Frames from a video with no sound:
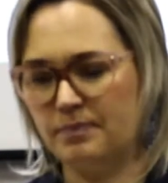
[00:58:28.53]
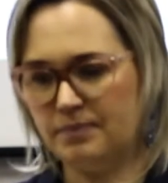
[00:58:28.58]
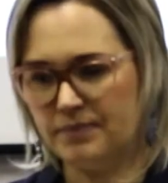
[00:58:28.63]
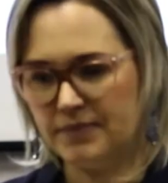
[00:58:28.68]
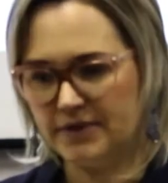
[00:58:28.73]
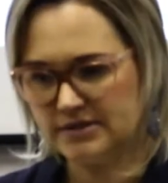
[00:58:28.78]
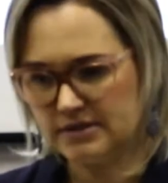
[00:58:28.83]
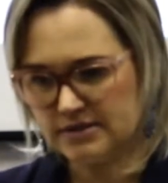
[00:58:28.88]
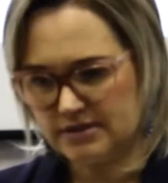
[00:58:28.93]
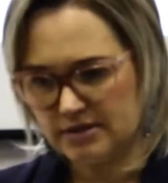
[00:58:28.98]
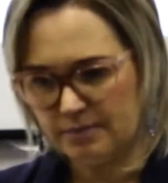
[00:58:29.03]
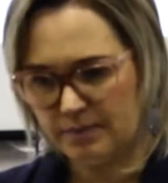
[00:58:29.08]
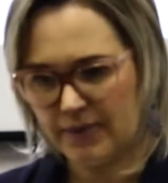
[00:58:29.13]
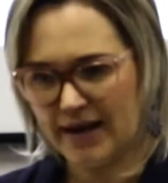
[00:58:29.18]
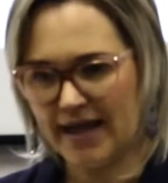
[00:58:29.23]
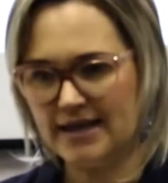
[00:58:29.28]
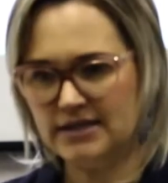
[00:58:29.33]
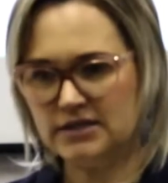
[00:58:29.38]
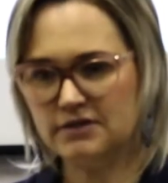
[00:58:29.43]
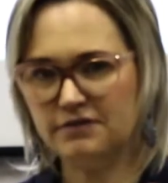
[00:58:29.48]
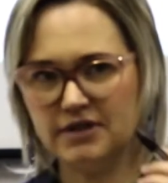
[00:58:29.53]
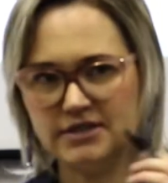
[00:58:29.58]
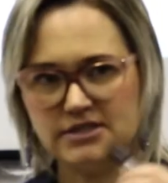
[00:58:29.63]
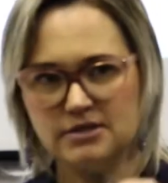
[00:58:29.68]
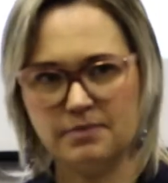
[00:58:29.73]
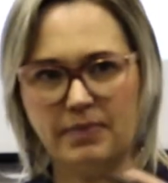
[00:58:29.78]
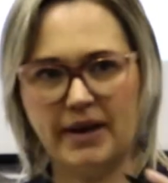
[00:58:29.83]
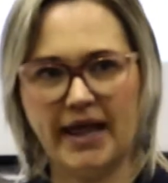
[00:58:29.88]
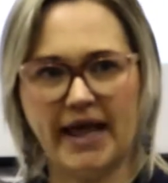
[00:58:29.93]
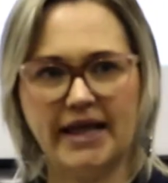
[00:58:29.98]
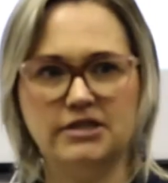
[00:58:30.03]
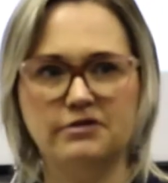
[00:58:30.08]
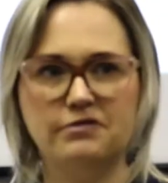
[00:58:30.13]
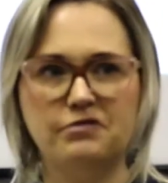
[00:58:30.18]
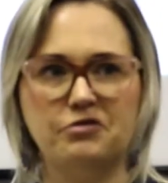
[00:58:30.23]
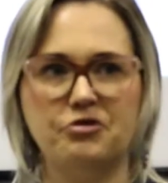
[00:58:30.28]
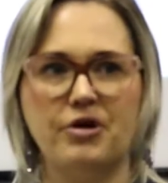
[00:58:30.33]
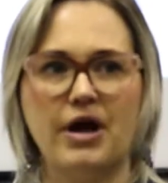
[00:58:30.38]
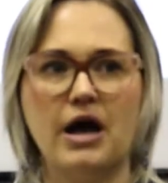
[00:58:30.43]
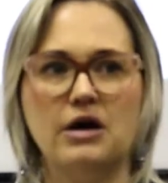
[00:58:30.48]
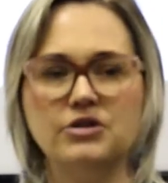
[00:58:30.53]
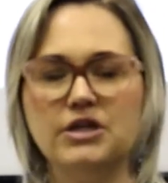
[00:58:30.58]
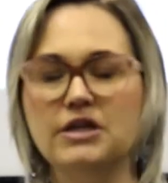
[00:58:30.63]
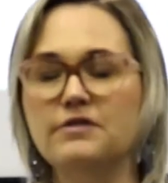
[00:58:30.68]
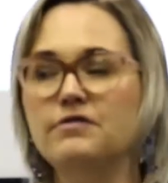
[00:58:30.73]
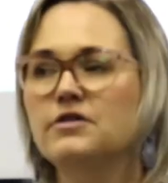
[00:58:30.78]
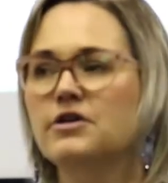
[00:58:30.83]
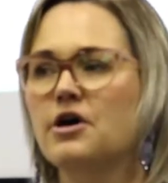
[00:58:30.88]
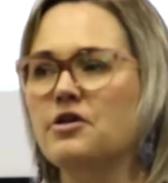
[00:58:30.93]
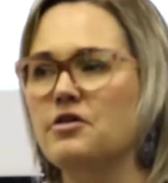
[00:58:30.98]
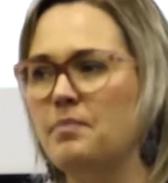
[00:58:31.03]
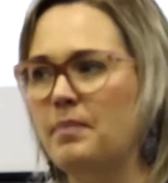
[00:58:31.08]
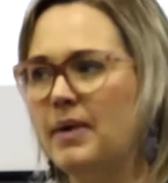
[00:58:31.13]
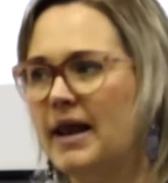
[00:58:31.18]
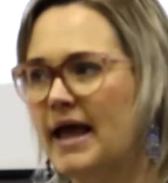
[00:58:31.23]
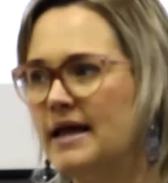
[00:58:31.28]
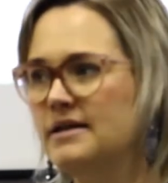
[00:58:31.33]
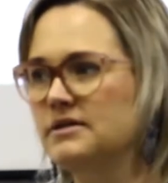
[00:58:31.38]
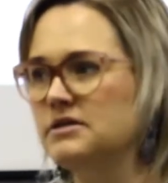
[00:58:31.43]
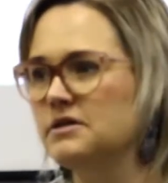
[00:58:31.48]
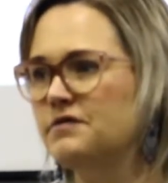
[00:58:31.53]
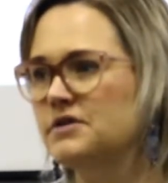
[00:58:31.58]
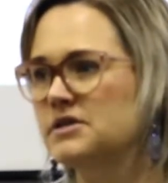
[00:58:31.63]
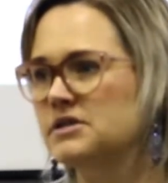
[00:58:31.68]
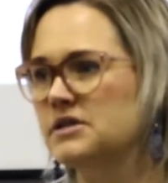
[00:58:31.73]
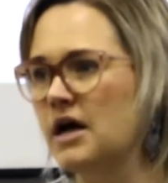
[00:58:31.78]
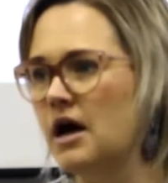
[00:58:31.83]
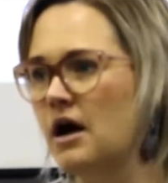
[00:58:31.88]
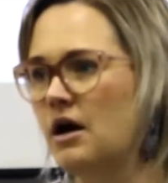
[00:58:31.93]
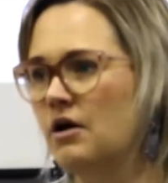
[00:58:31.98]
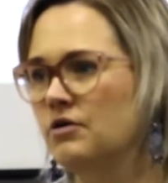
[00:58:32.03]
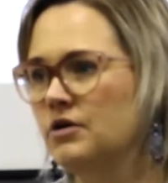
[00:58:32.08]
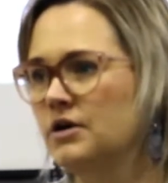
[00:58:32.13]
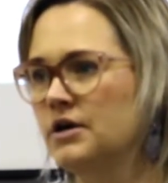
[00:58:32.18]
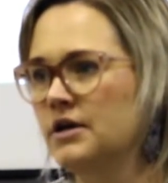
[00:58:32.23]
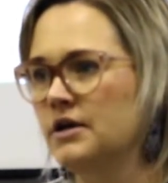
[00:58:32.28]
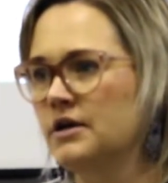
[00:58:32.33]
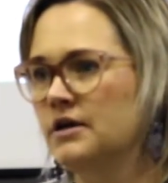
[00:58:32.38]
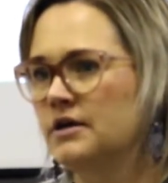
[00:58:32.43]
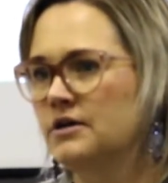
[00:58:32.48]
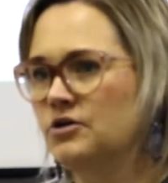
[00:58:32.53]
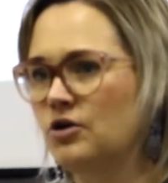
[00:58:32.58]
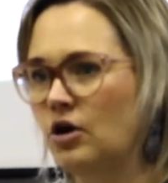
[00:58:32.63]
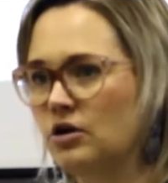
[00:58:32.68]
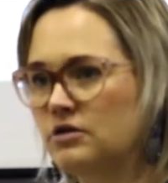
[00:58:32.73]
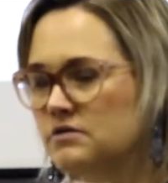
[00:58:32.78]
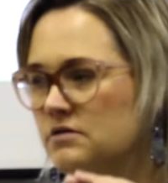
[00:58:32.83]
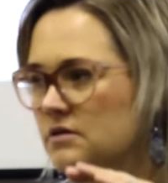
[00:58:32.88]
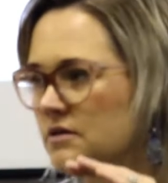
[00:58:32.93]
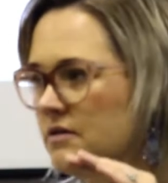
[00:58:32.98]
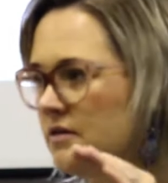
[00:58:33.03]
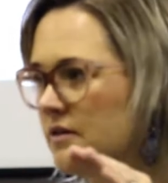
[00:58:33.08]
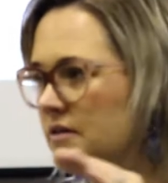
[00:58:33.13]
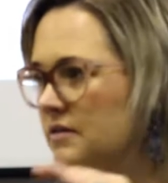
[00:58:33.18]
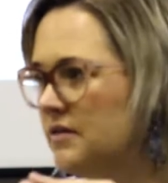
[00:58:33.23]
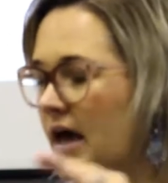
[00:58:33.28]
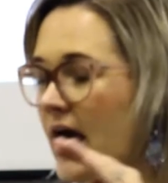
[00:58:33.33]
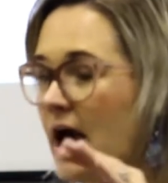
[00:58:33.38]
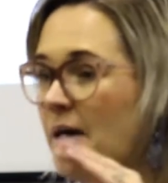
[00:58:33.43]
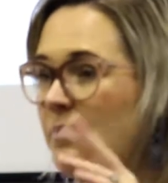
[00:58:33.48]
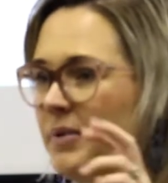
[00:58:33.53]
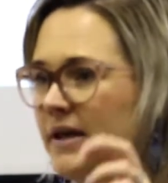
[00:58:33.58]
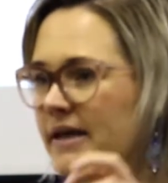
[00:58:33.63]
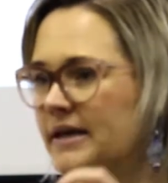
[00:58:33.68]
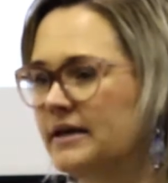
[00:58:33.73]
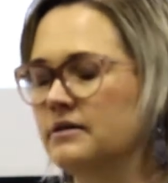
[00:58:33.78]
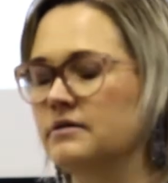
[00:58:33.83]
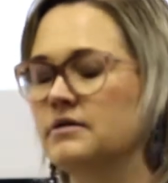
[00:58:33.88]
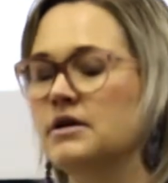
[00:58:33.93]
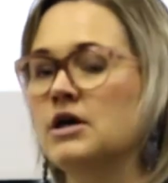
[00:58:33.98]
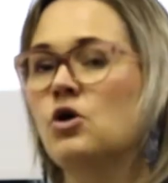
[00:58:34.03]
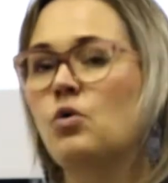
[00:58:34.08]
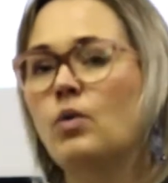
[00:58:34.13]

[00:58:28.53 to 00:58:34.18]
this is the plaintiff and it's a plaintiff throughout, even though the plaintiff is now not the applicant.